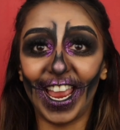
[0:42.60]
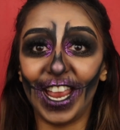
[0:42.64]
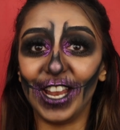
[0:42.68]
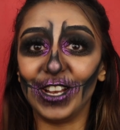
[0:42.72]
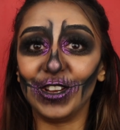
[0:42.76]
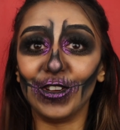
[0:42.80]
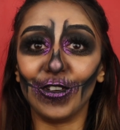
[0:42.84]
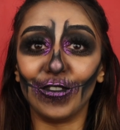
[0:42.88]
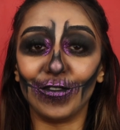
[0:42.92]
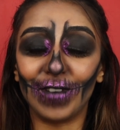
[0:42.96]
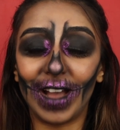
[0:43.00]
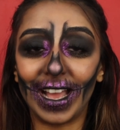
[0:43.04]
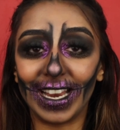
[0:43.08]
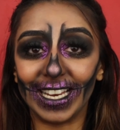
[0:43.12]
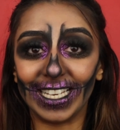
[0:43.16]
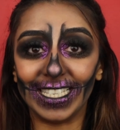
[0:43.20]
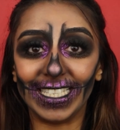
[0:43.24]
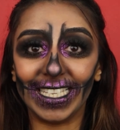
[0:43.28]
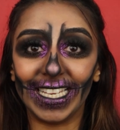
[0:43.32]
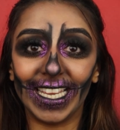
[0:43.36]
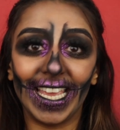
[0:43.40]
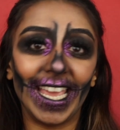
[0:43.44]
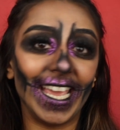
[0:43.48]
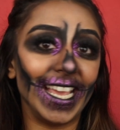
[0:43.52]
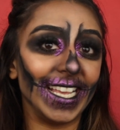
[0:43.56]
in your
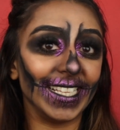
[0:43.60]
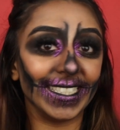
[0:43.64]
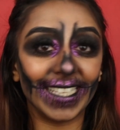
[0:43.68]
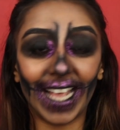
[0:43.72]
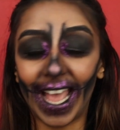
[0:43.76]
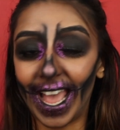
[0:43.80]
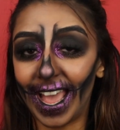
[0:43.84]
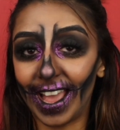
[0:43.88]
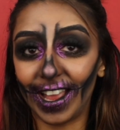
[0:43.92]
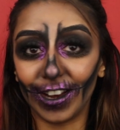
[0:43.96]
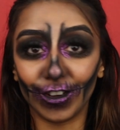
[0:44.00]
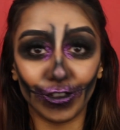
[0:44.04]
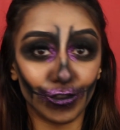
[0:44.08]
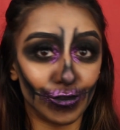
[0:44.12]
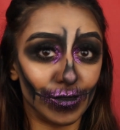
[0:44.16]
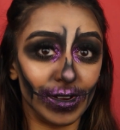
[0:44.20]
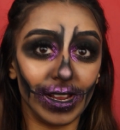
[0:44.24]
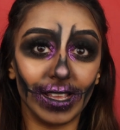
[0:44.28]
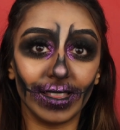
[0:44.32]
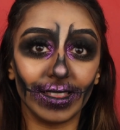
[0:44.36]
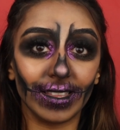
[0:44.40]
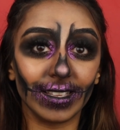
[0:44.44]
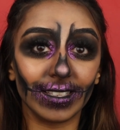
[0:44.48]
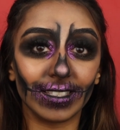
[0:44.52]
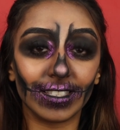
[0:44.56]
vanity case and
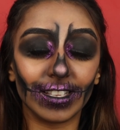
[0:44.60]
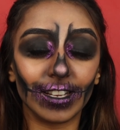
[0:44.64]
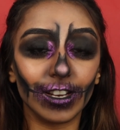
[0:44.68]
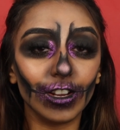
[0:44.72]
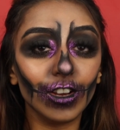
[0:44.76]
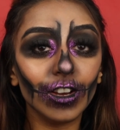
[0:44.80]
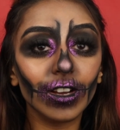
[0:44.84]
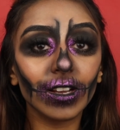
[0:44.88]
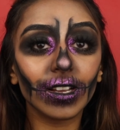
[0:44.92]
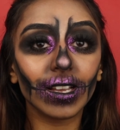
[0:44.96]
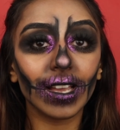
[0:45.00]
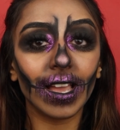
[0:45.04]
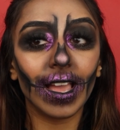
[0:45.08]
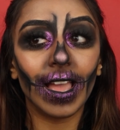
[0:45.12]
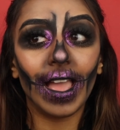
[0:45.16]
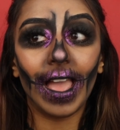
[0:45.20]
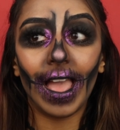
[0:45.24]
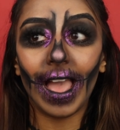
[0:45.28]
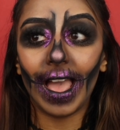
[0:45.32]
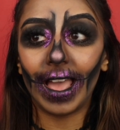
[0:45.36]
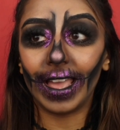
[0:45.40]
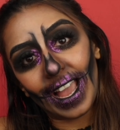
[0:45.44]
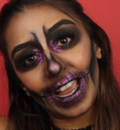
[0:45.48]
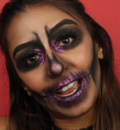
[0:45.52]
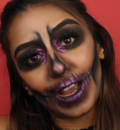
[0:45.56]
create this look.
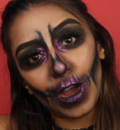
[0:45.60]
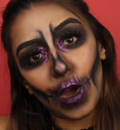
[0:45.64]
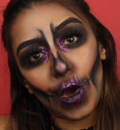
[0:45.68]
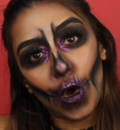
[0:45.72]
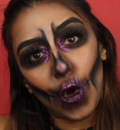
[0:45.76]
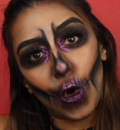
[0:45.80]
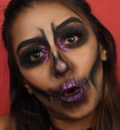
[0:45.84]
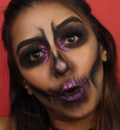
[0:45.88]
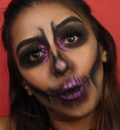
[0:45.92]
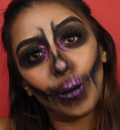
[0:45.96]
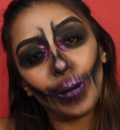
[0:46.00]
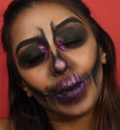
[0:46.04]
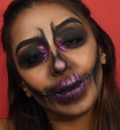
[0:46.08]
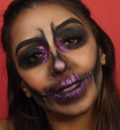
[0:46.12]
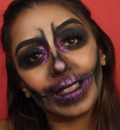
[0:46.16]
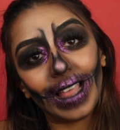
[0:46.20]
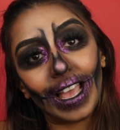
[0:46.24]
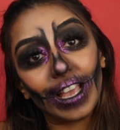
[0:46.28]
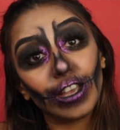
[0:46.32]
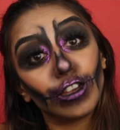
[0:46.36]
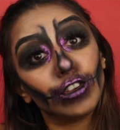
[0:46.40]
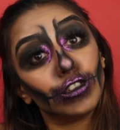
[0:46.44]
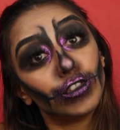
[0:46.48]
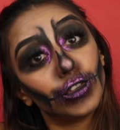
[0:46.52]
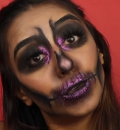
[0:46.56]
I hope
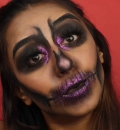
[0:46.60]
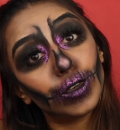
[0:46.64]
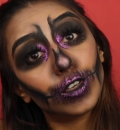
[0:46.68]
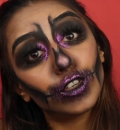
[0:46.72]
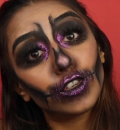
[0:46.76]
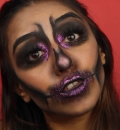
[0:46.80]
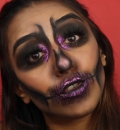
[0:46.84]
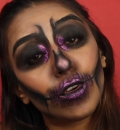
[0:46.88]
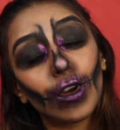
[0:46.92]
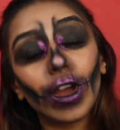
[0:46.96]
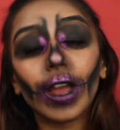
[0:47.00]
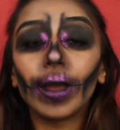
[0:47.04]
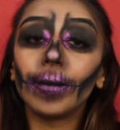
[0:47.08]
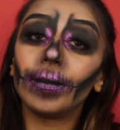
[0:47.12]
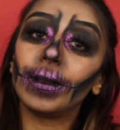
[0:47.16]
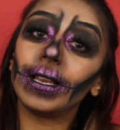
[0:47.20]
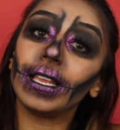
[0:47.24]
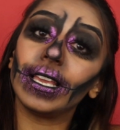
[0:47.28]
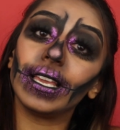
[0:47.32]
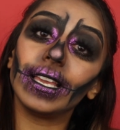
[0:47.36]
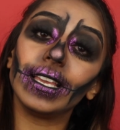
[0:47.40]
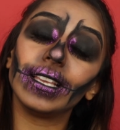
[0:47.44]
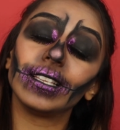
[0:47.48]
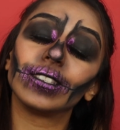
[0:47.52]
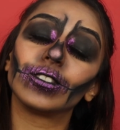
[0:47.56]
that you do enjoy.
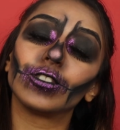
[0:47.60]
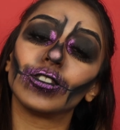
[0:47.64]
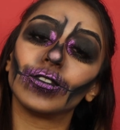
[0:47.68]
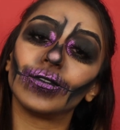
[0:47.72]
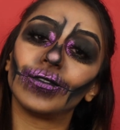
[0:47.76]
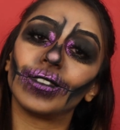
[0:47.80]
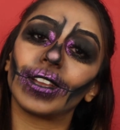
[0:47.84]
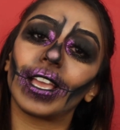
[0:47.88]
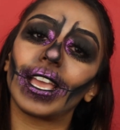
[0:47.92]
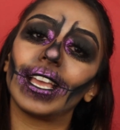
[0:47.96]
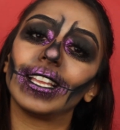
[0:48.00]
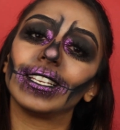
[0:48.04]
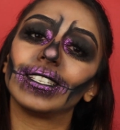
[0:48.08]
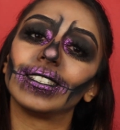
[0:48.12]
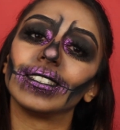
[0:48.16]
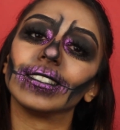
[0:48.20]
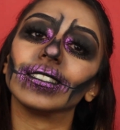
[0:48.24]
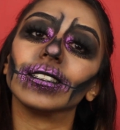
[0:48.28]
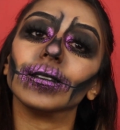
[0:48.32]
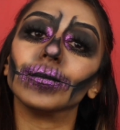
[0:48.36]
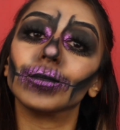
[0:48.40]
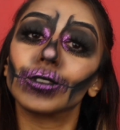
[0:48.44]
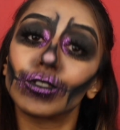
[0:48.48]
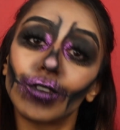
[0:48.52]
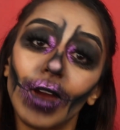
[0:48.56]
Please don't forget to
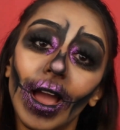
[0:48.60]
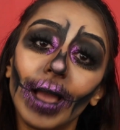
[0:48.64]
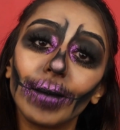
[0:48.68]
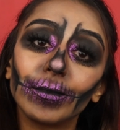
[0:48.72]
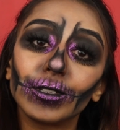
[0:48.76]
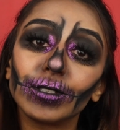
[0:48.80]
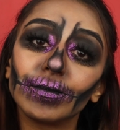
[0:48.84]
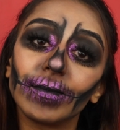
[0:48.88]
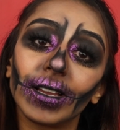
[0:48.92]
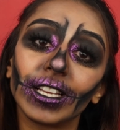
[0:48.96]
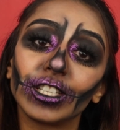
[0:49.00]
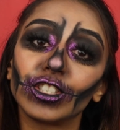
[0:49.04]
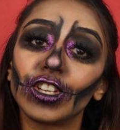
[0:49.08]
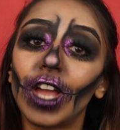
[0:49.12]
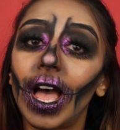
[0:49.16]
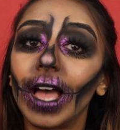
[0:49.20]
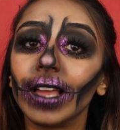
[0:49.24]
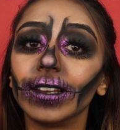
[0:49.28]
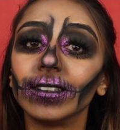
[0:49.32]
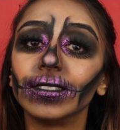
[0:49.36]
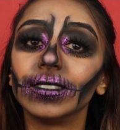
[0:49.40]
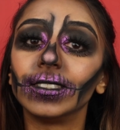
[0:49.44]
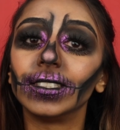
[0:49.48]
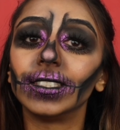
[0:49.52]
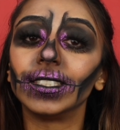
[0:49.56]
subscribe to my
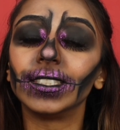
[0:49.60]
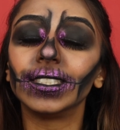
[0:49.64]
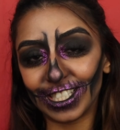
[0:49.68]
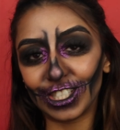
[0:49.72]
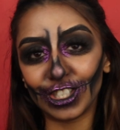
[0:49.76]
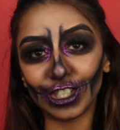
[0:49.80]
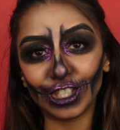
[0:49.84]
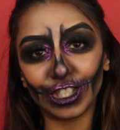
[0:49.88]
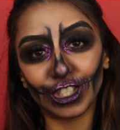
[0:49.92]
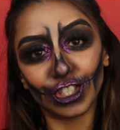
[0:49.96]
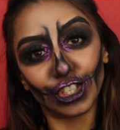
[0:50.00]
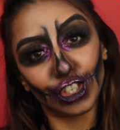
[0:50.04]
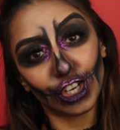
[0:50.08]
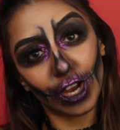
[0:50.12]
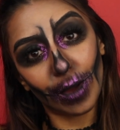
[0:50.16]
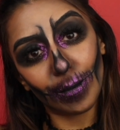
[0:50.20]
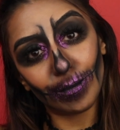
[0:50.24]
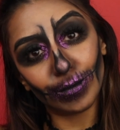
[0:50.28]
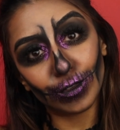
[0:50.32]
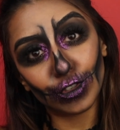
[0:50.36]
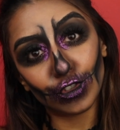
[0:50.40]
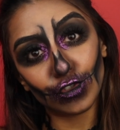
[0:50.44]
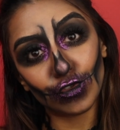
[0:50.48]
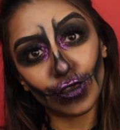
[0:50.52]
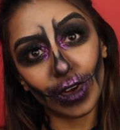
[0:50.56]
channel. Let's just
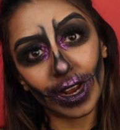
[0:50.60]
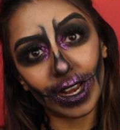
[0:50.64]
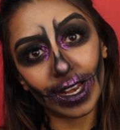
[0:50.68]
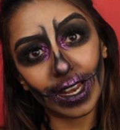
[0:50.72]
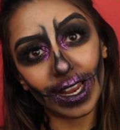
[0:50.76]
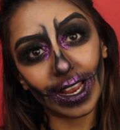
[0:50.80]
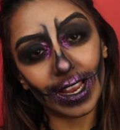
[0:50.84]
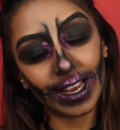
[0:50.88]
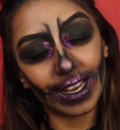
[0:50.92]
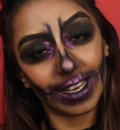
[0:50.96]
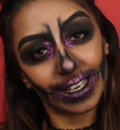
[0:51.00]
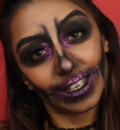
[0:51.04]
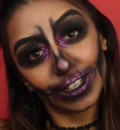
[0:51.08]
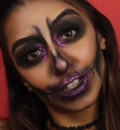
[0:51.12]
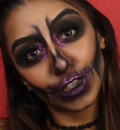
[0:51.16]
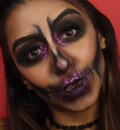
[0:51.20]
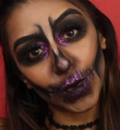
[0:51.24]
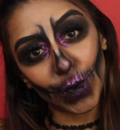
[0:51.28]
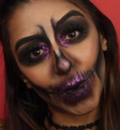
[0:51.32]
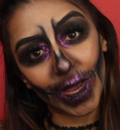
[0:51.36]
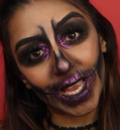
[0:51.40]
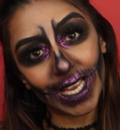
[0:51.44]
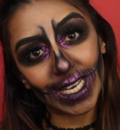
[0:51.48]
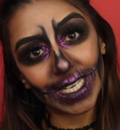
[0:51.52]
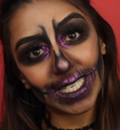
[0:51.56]
jump straight
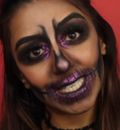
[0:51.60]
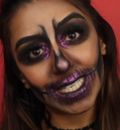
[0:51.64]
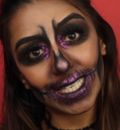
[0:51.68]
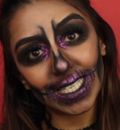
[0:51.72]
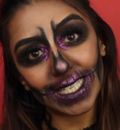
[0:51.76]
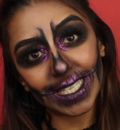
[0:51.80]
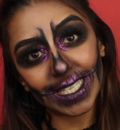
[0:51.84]
into it.